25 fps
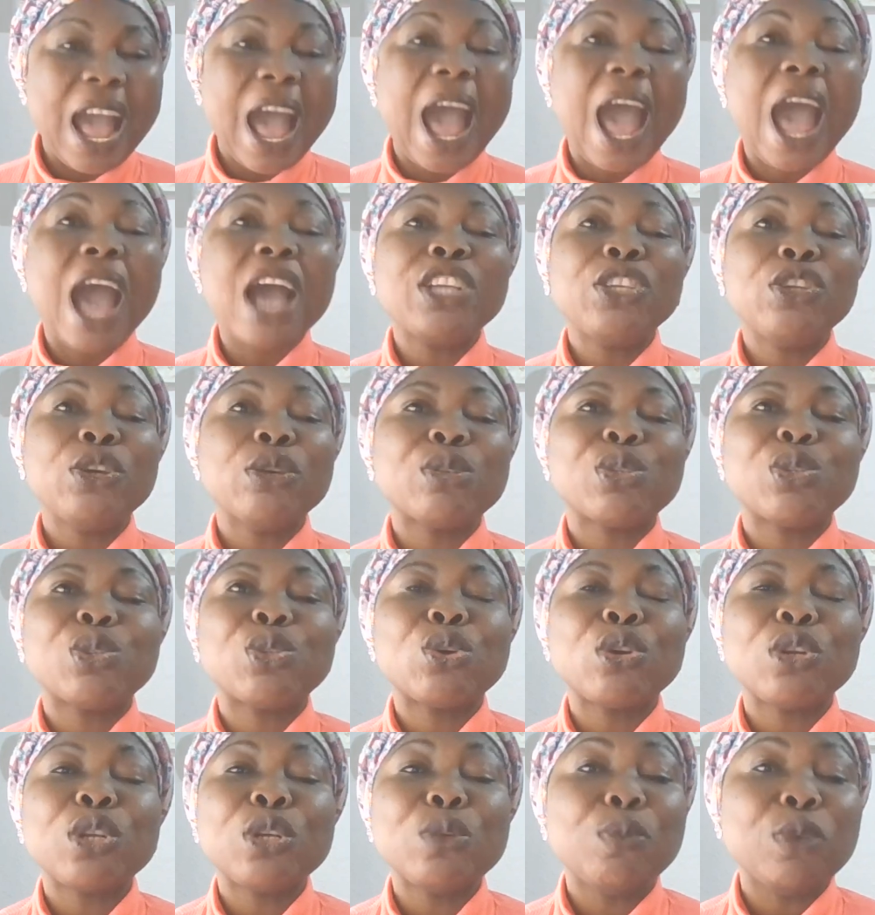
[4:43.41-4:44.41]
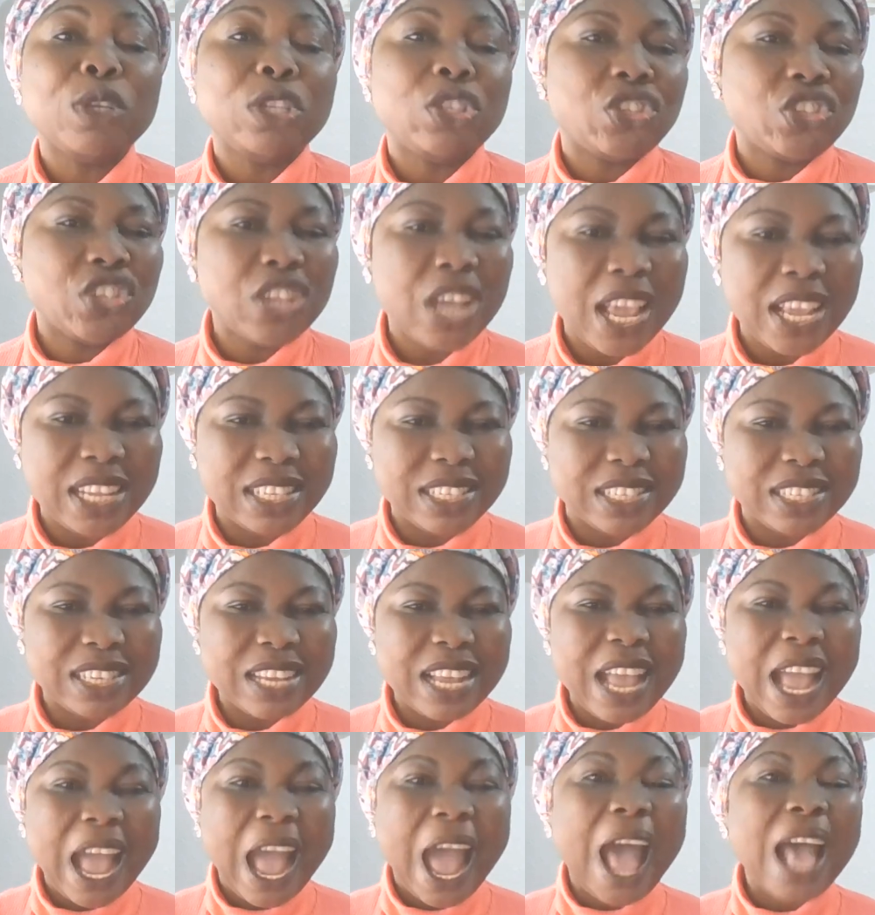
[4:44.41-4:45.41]
How your story will change.
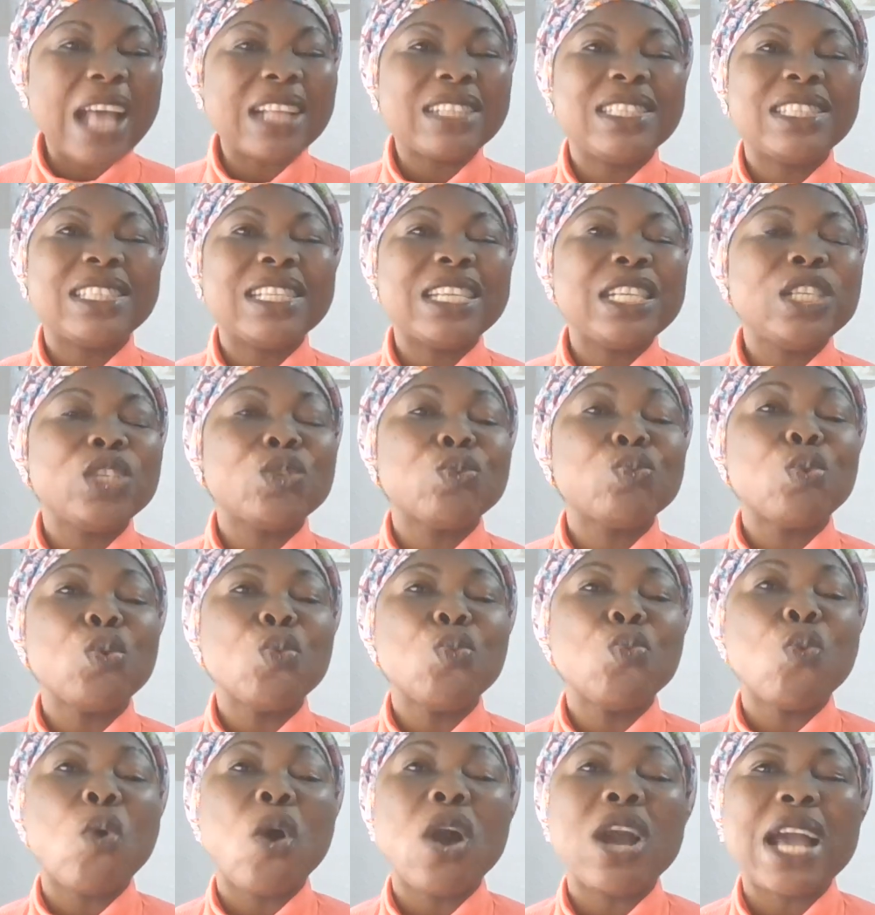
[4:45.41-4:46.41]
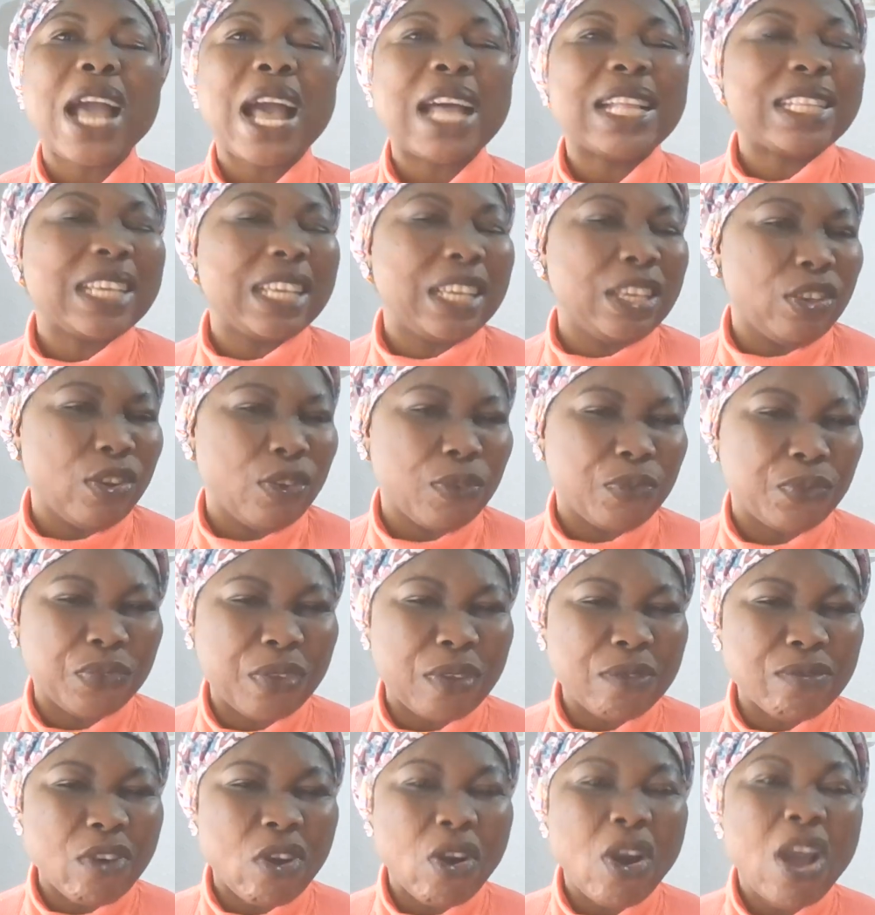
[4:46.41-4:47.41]
How things will work out in your
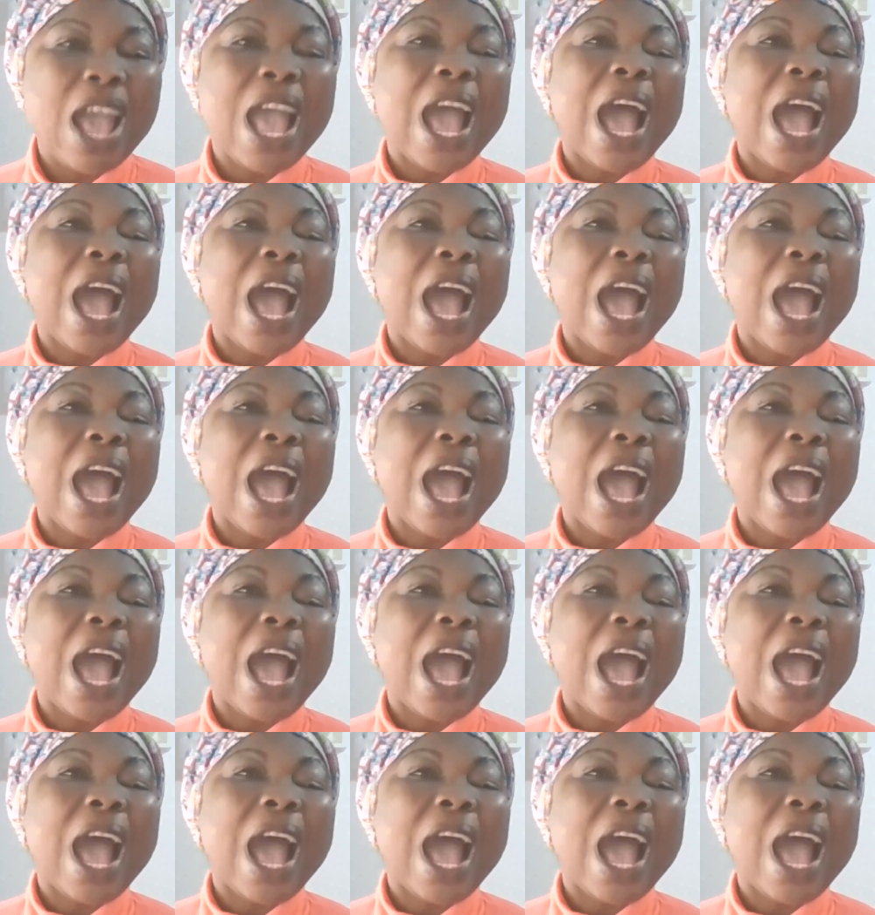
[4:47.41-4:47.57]
favor.